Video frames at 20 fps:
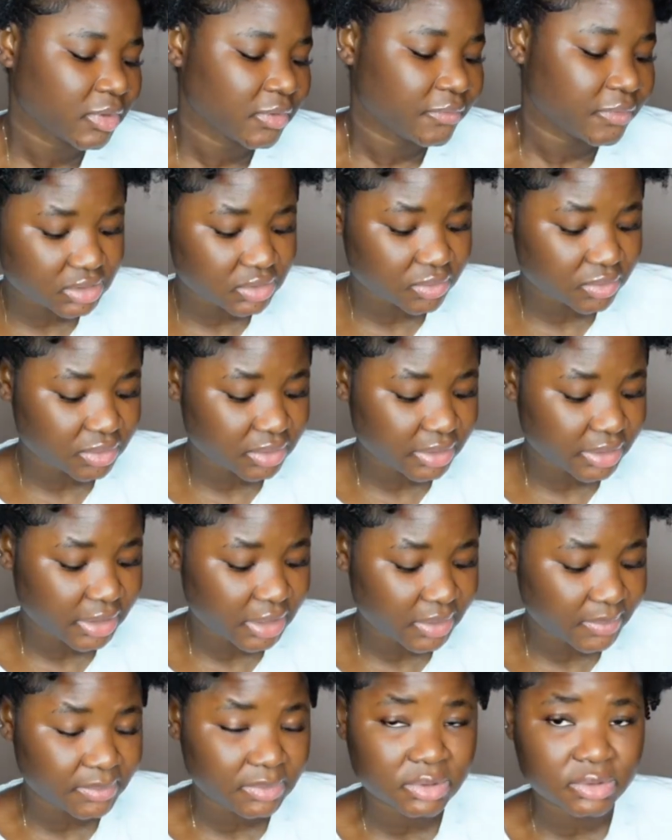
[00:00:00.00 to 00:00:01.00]
It's gonna
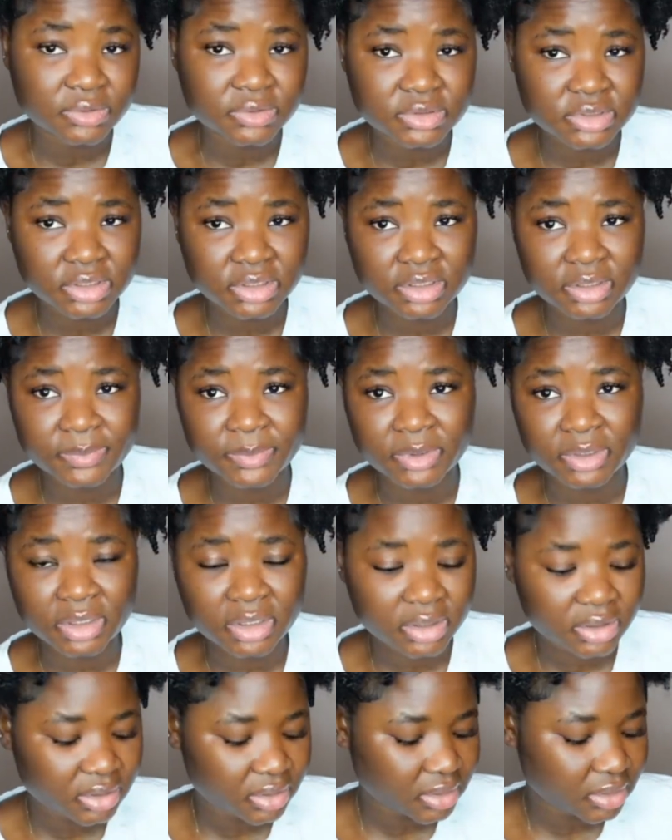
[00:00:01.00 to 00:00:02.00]
help loosen up your
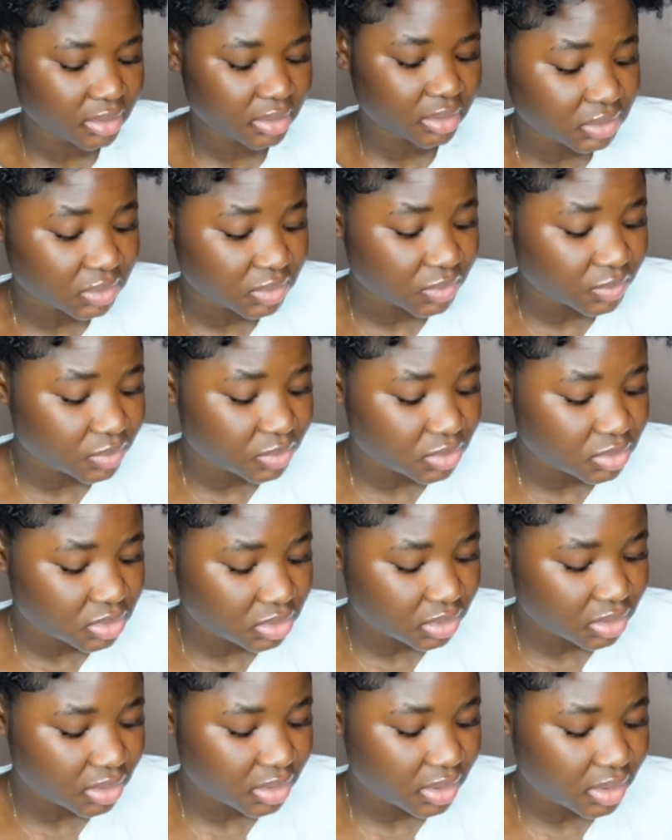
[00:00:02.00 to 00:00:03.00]
curl,
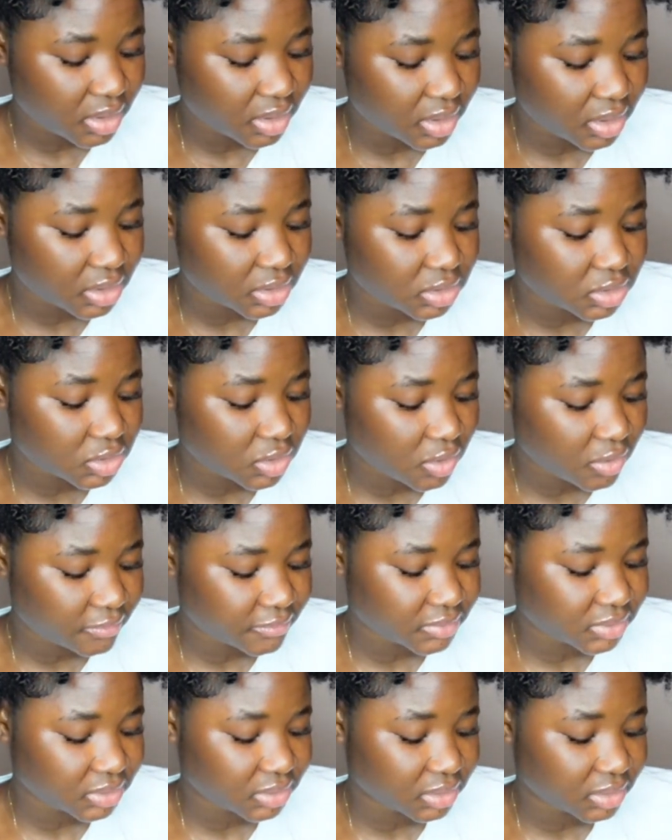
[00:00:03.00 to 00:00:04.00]
looser and
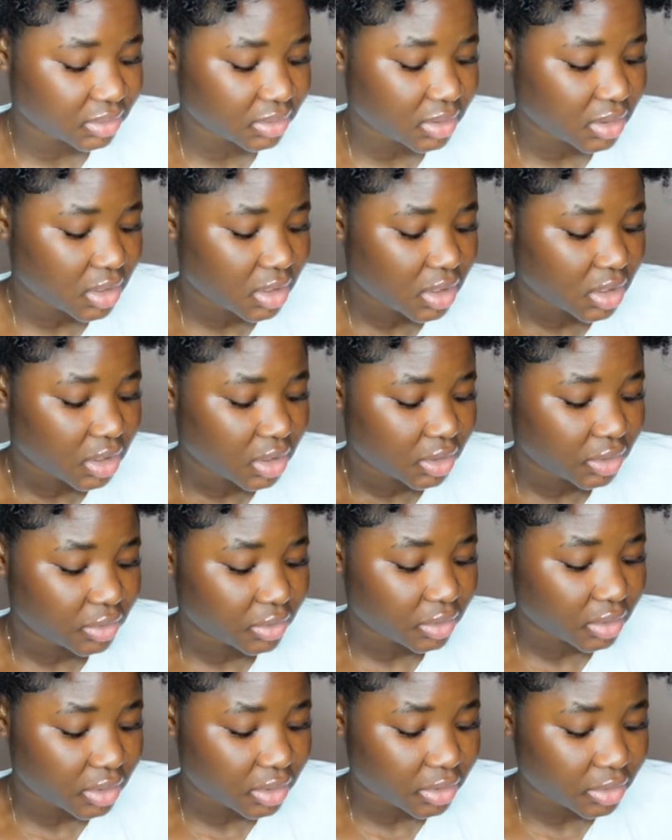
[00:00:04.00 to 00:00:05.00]
soften
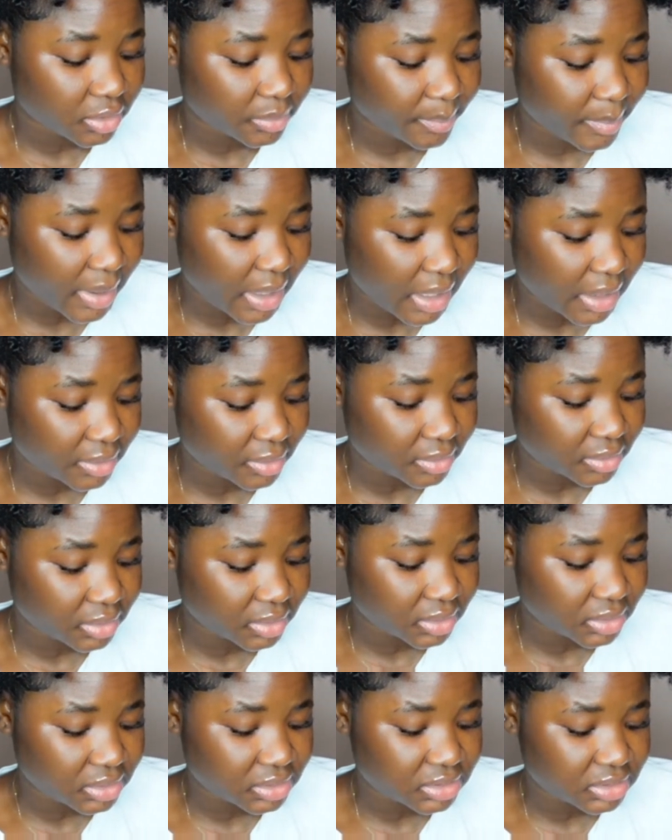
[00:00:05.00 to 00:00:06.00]
your curl pattern
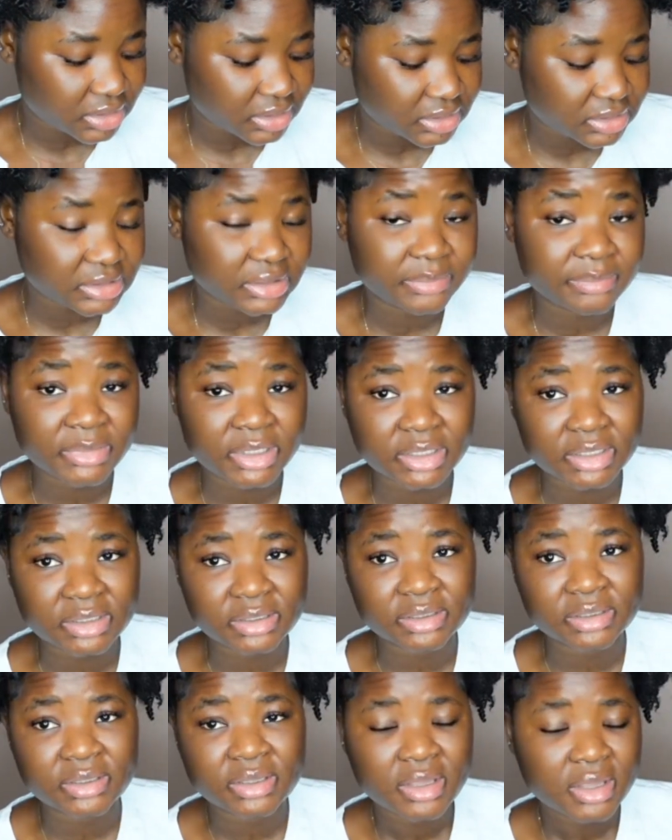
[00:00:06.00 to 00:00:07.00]
in just a
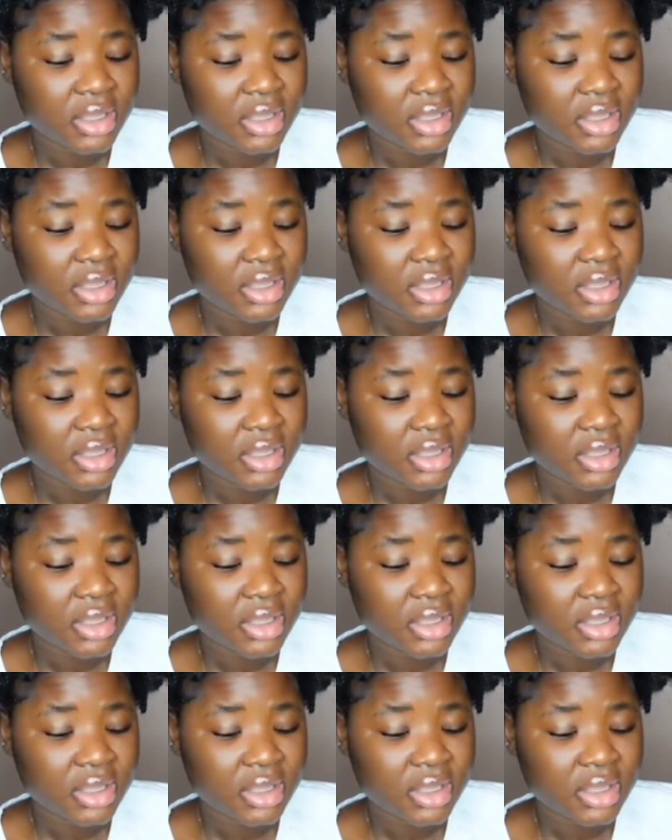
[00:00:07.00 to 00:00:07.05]
minute.